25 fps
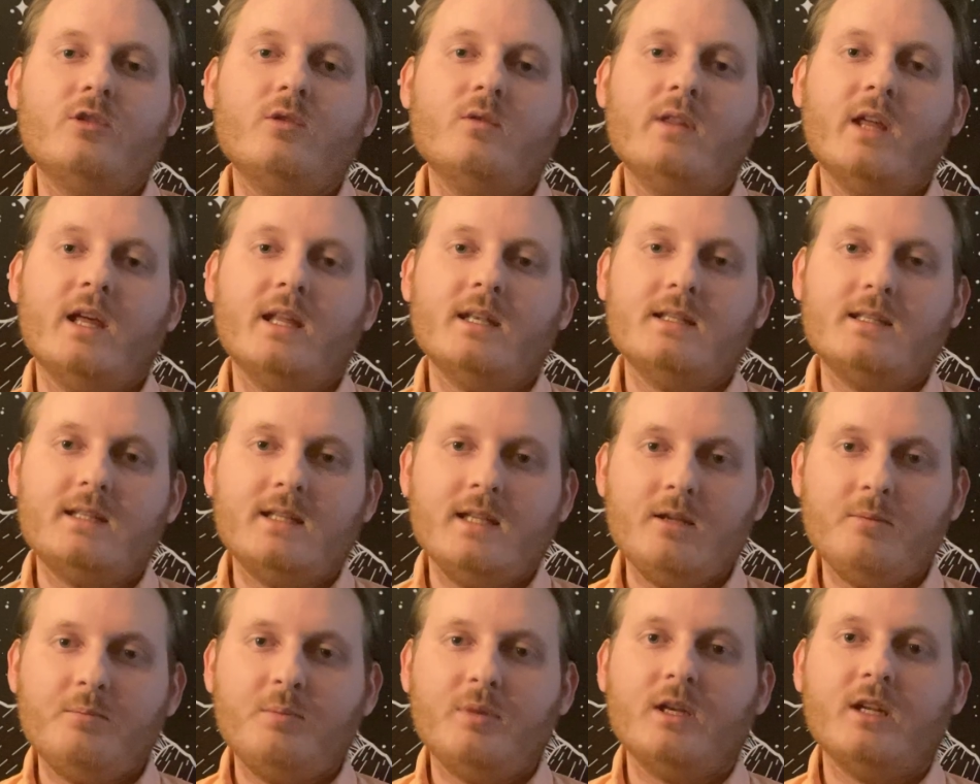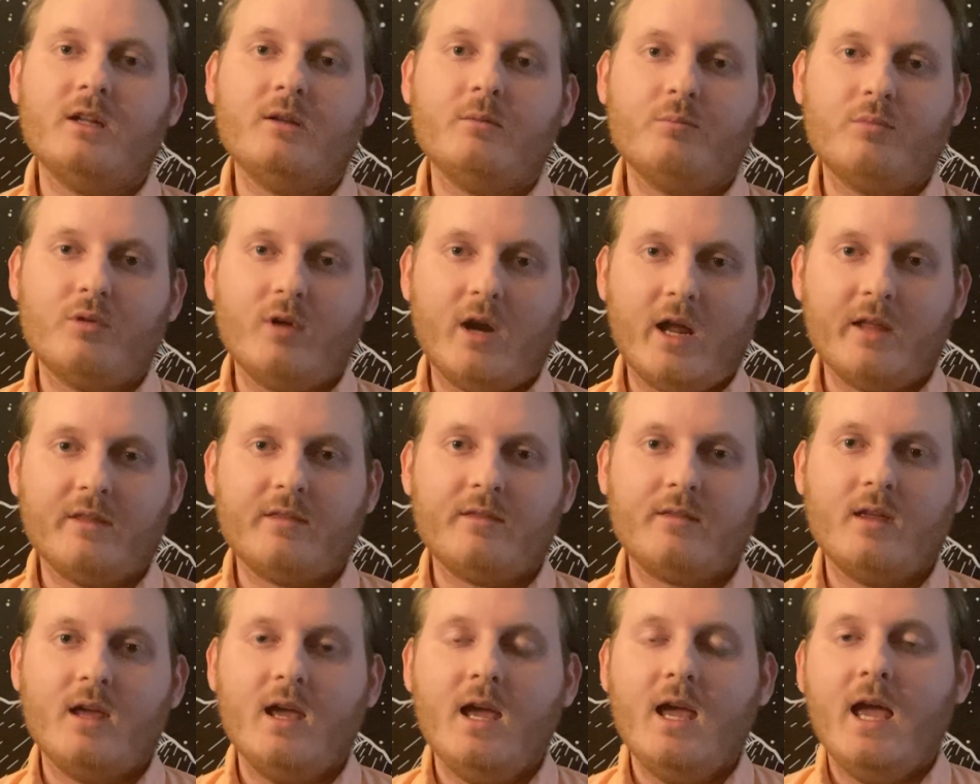do that deepening
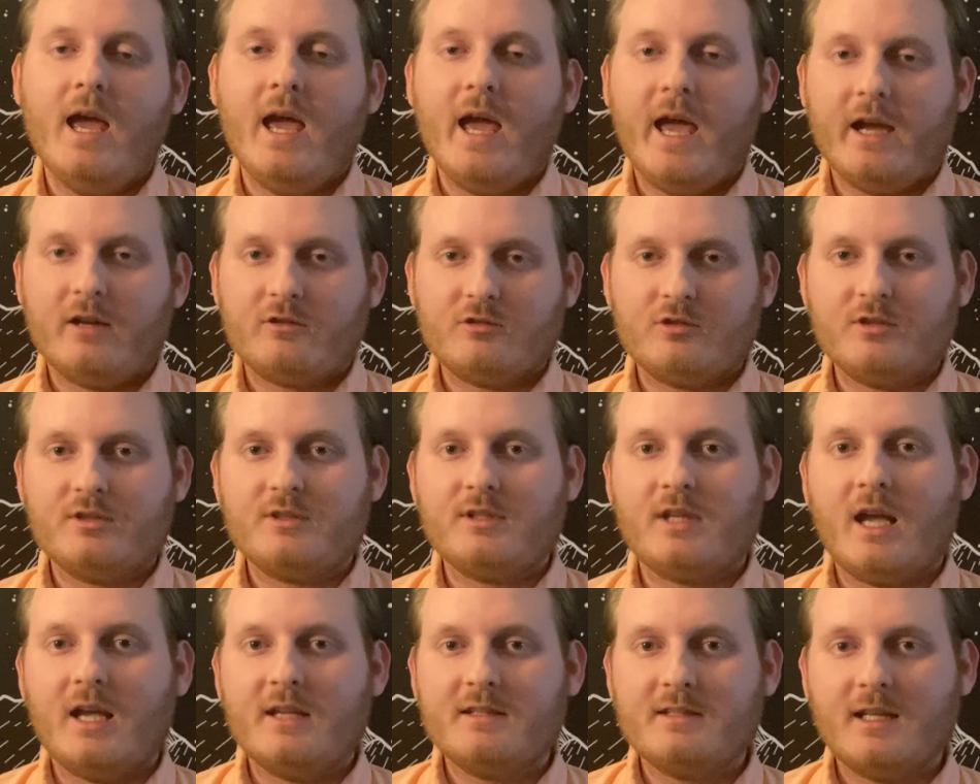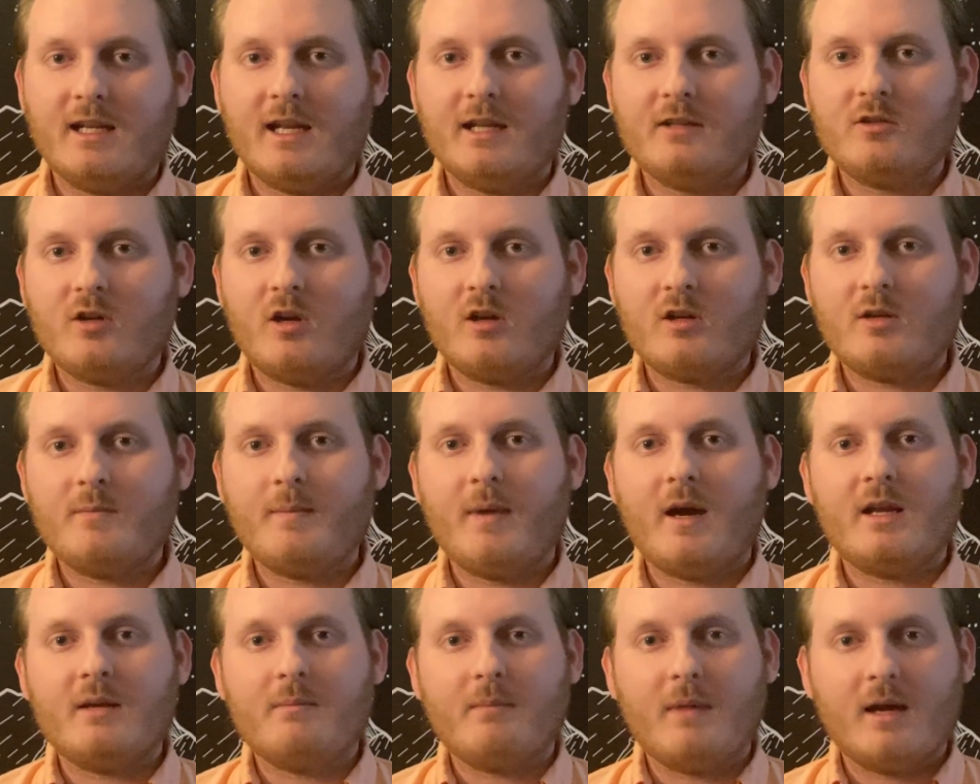breath exercise that I talked
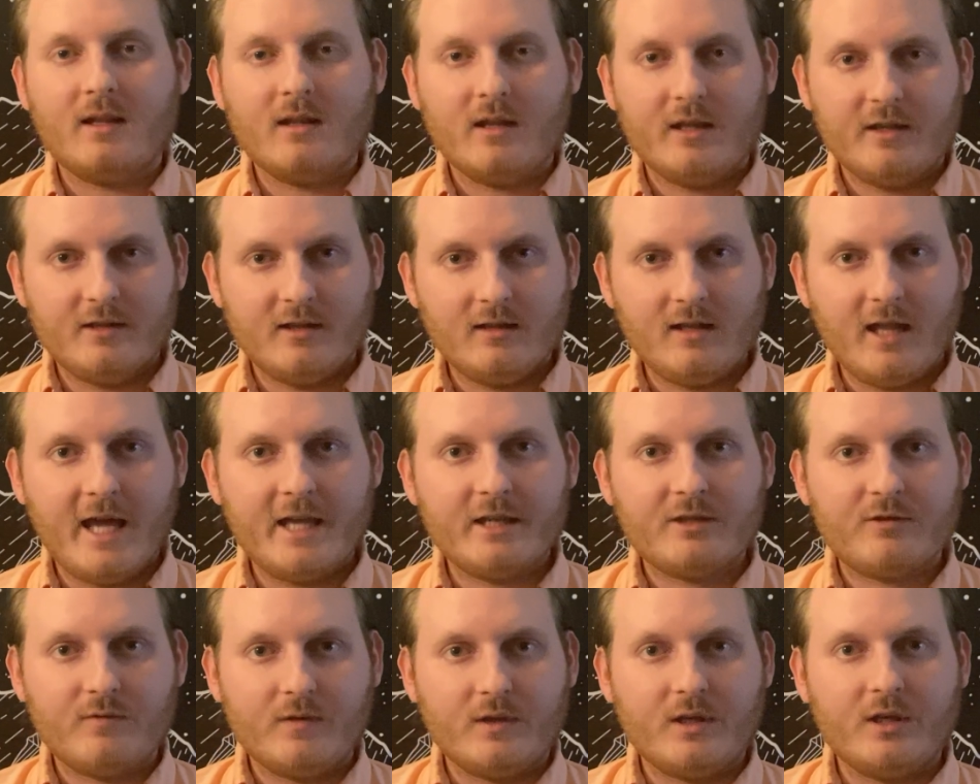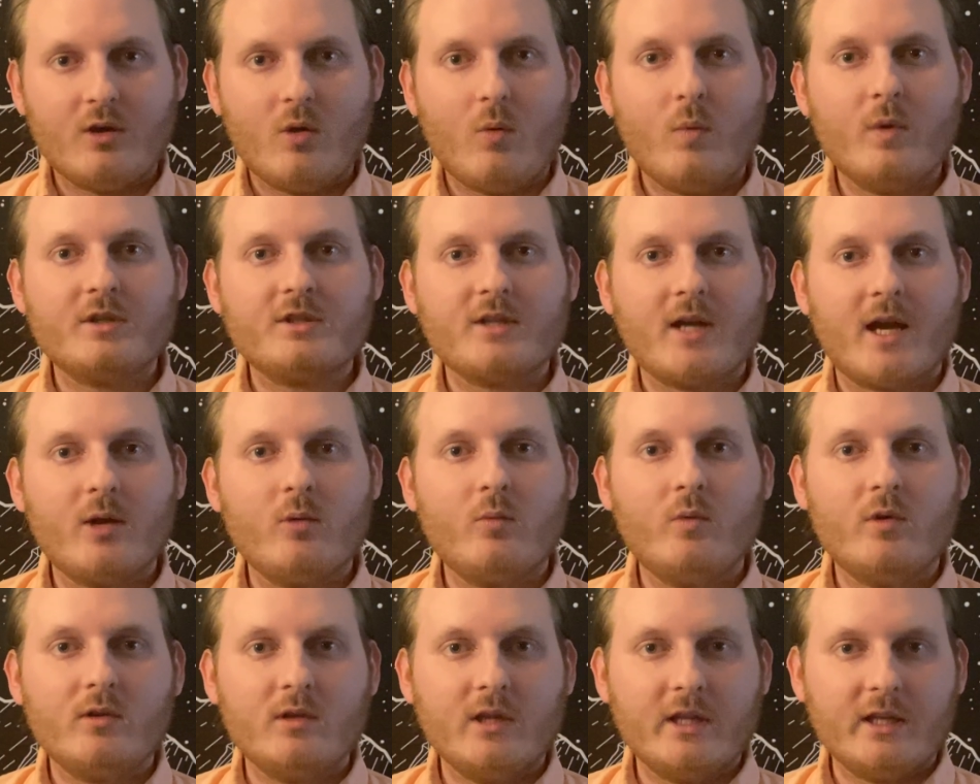about in the last video, which I
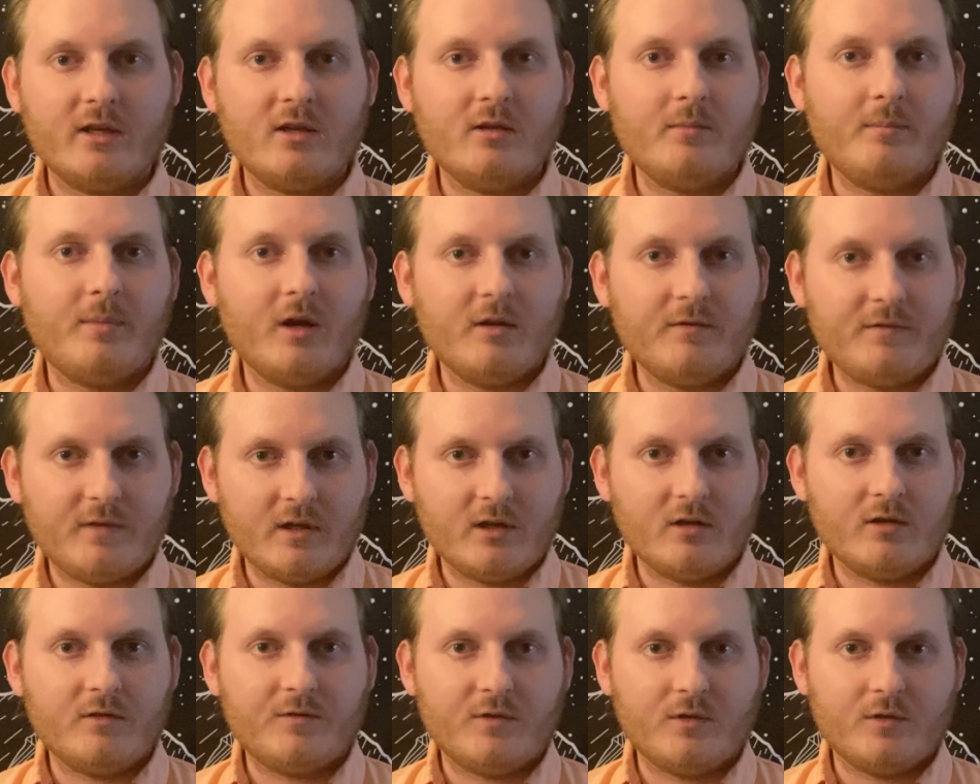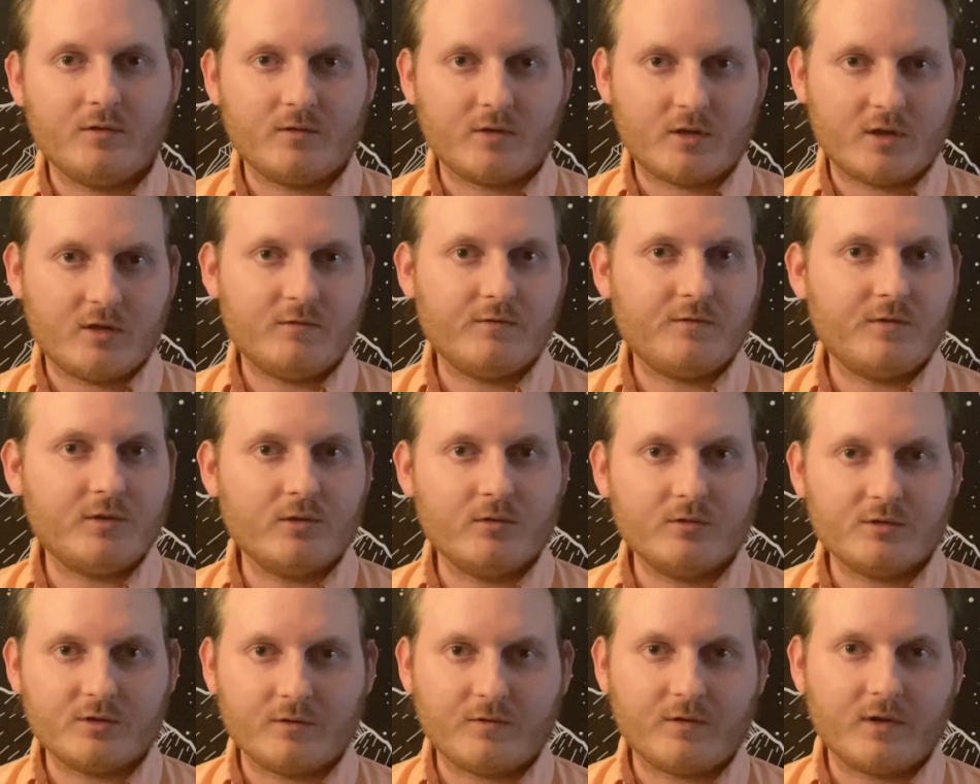will link above here if you're
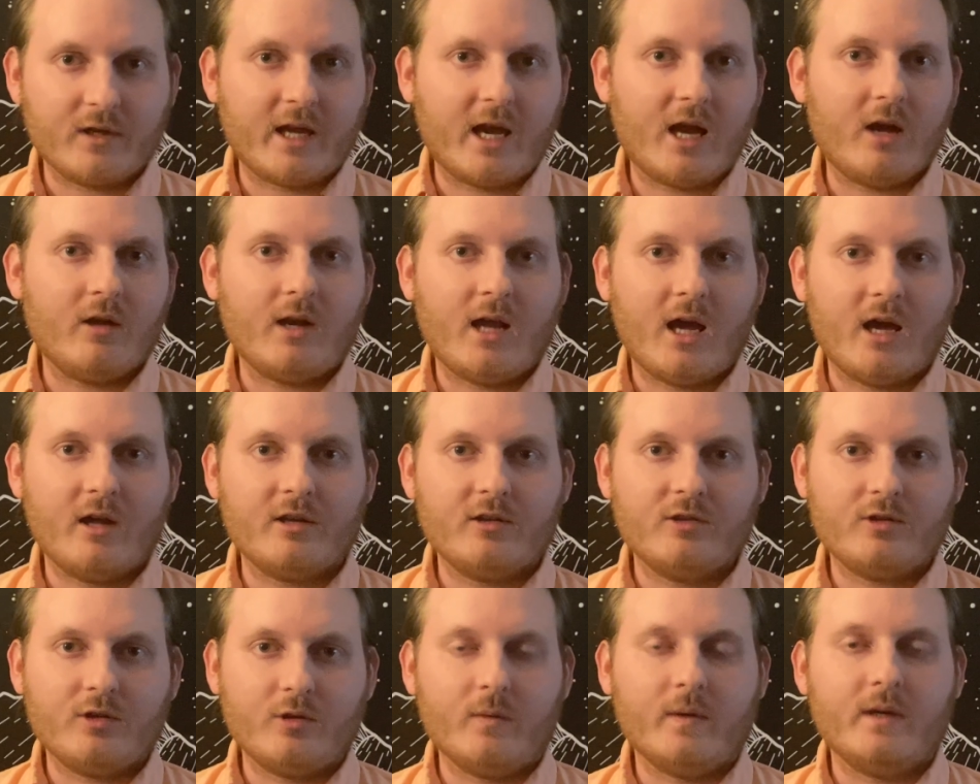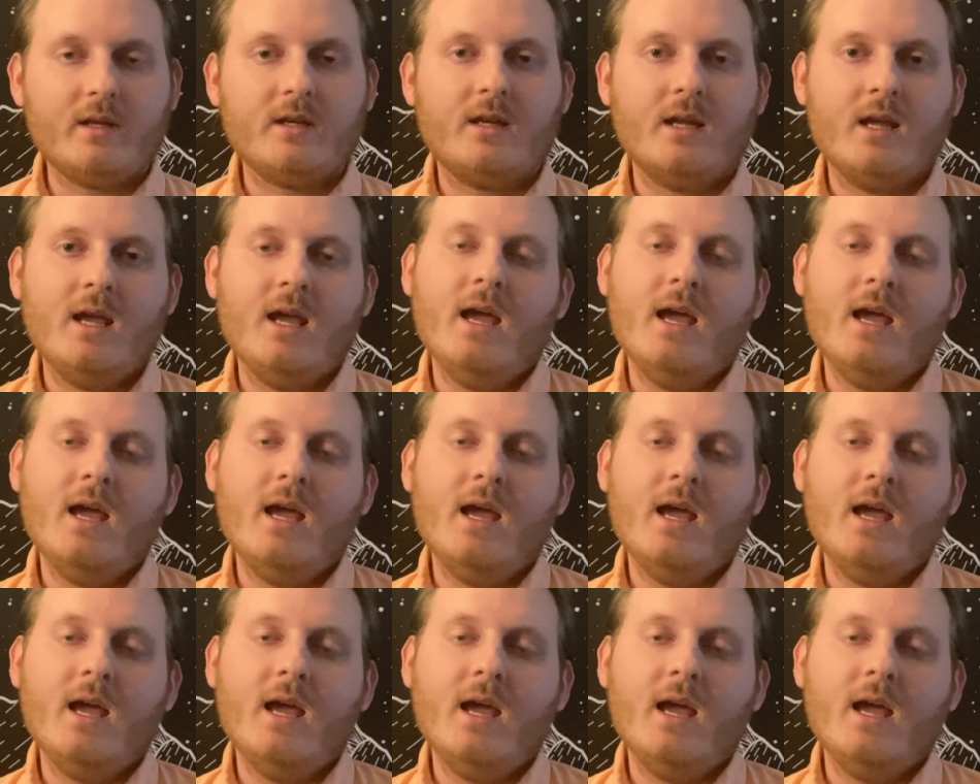confused or forgot how to do it.